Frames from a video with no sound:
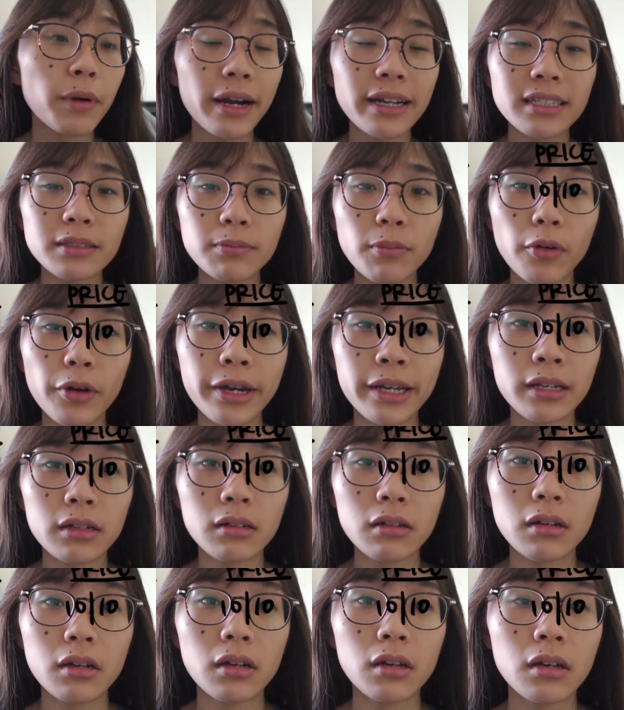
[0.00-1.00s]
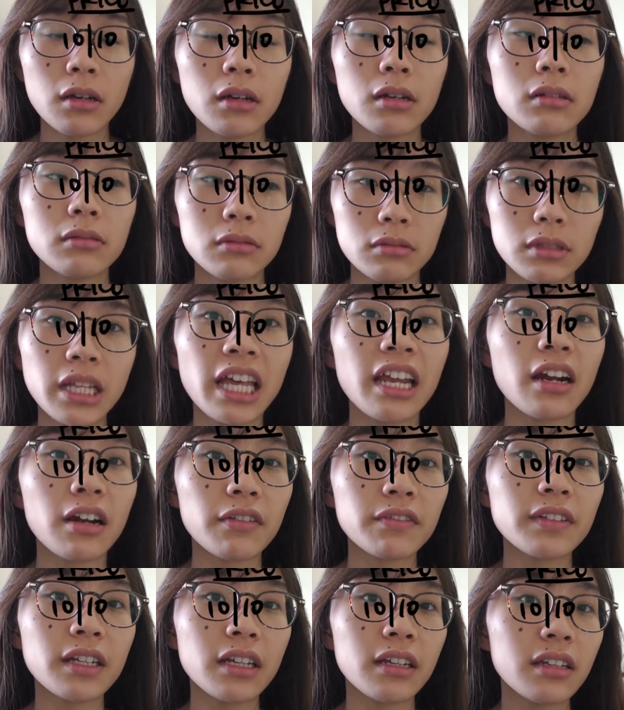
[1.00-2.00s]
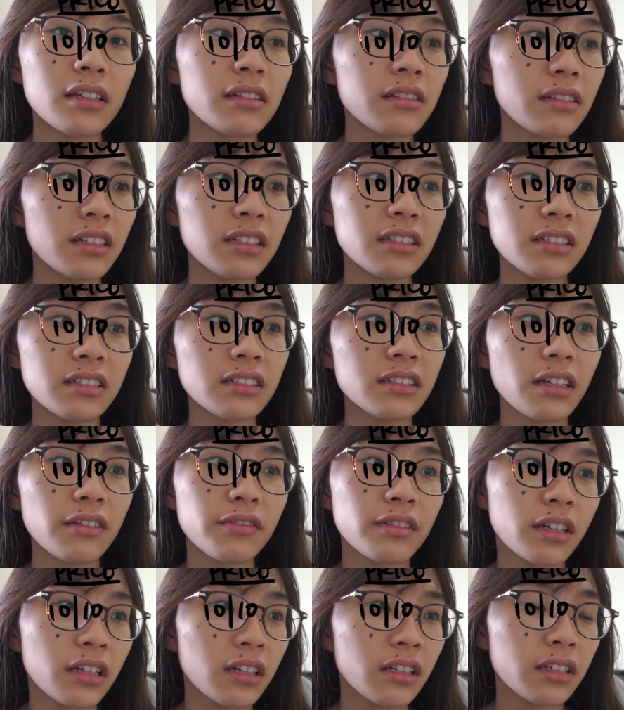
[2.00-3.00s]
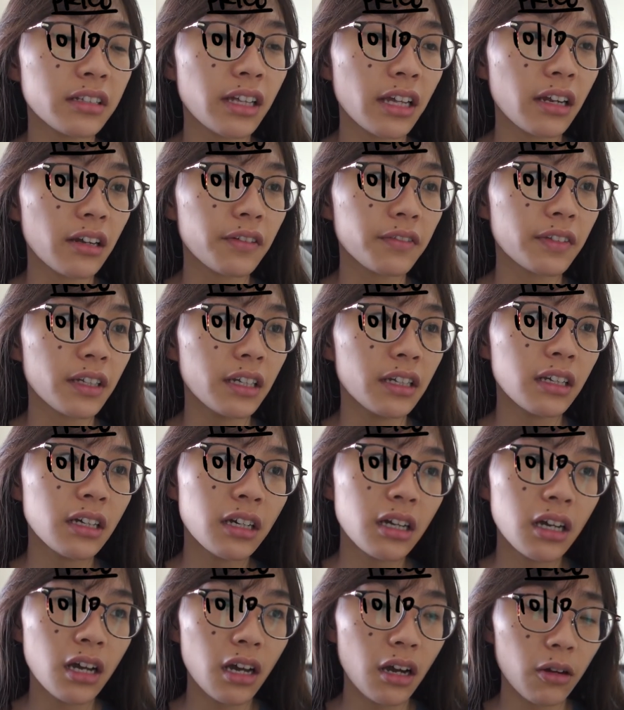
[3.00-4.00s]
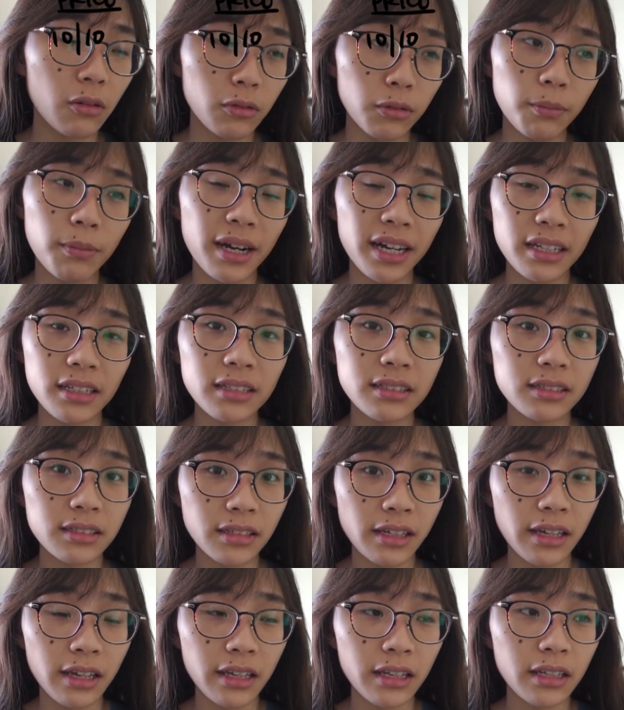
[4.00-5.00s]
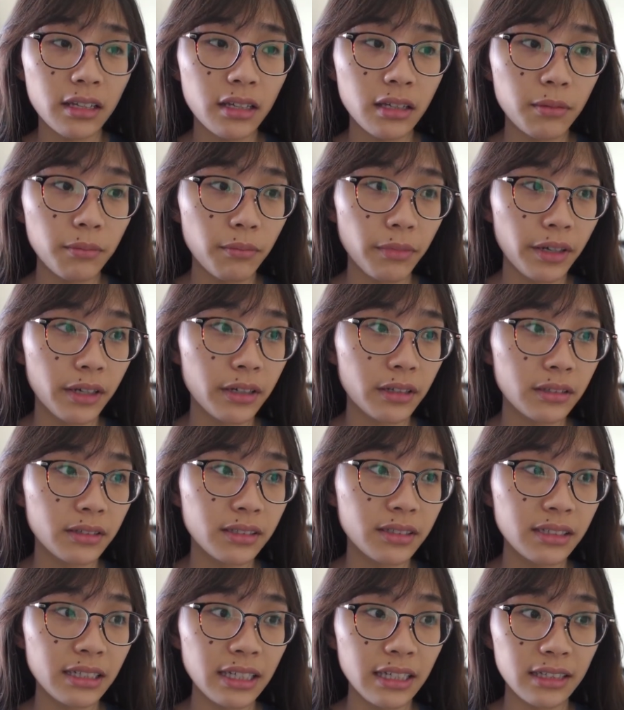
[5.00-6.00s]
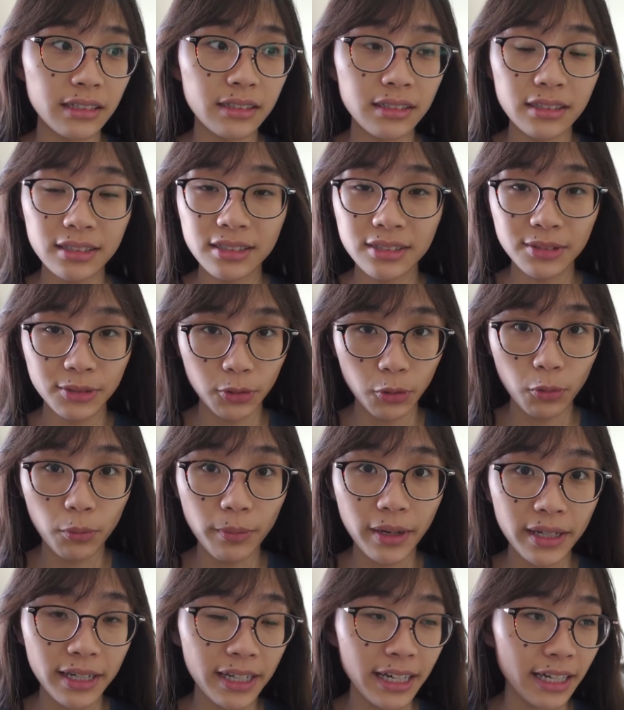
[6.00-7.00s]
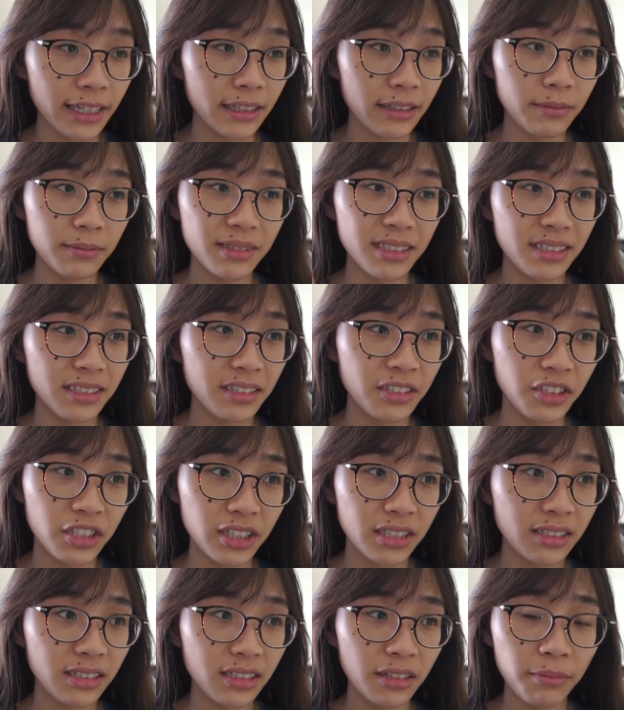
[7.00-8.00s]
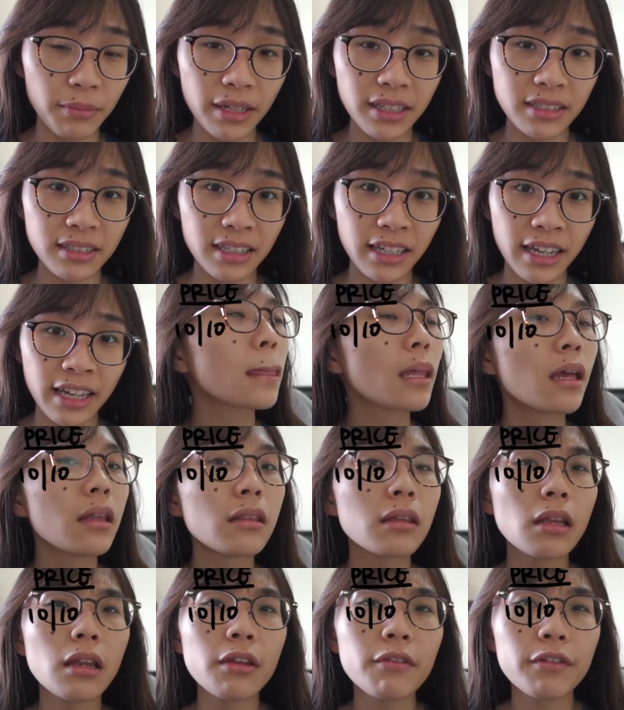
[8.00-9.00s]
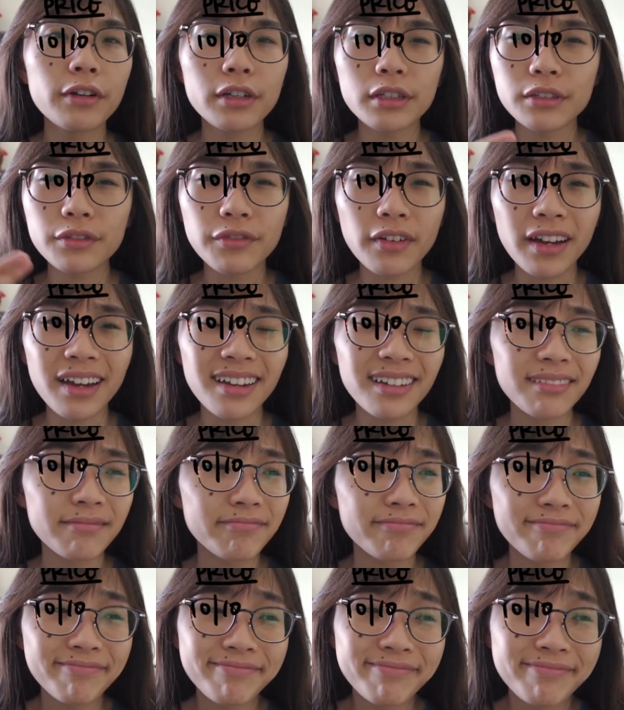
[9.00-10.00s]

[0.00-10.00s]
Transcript: price point 10 out of 10 this is definitely 10 out of 10 i would buy this again because it there's so many items it's just amazing delivery is fine